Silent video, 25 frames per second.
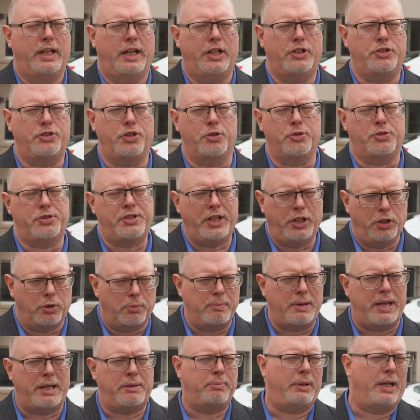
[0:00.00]
And so single
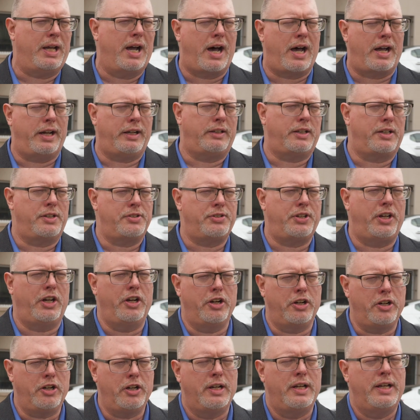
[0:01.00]
men behind us
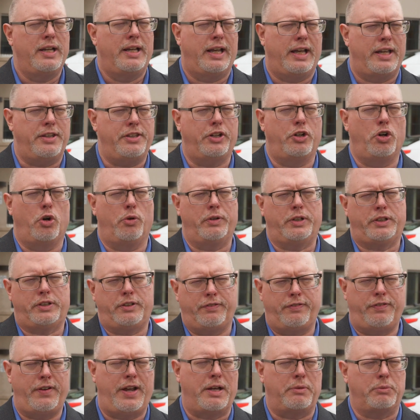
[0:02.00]
here, and then over at
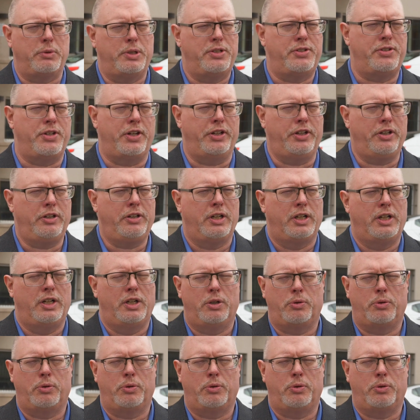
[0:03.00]
the Family Center,